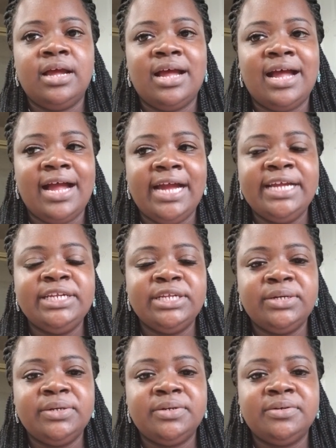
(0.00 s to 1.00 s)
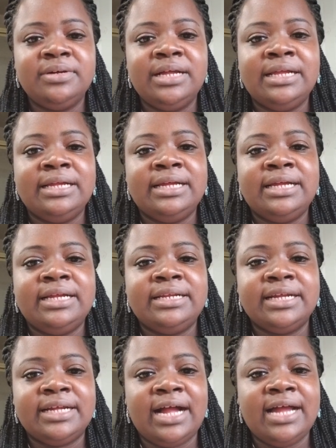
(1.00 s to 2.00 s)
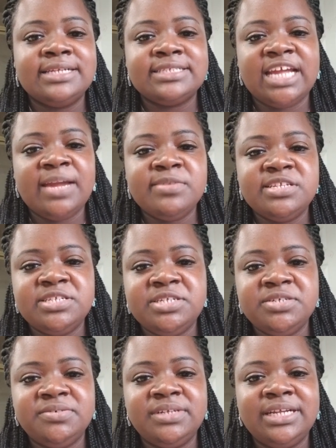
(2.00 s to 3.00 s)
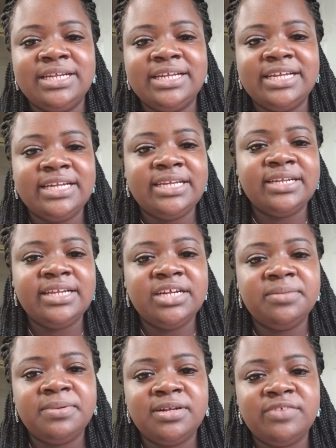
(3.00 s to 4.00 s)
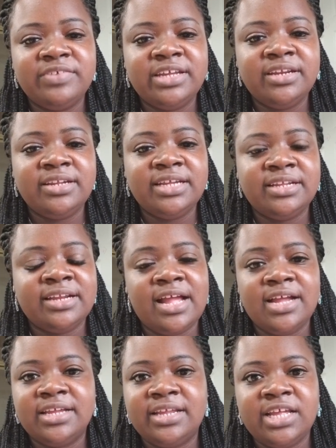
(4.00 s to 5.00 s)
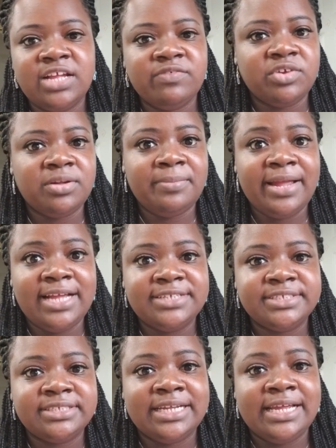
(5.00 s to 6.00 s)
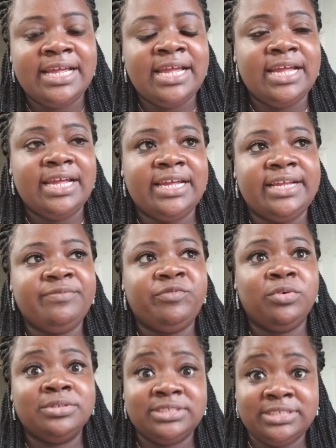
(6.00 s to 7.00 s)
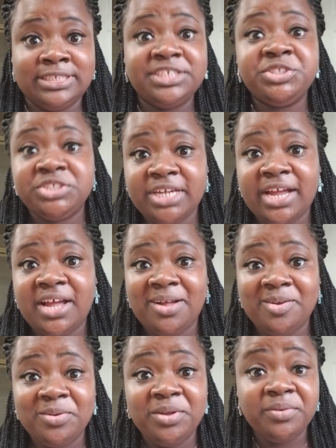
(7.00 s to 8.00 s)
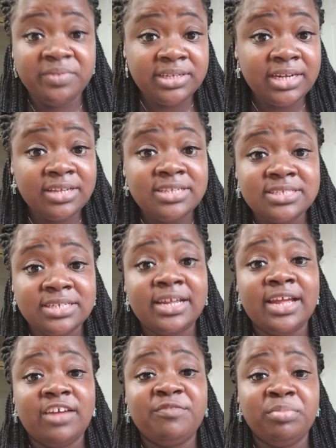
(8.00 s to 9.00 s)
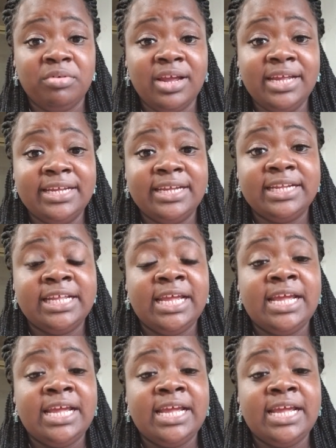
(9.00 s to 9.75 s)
I know that God is able to do anything above anything that I could ever imagine. And for this child, we honestly have prayed.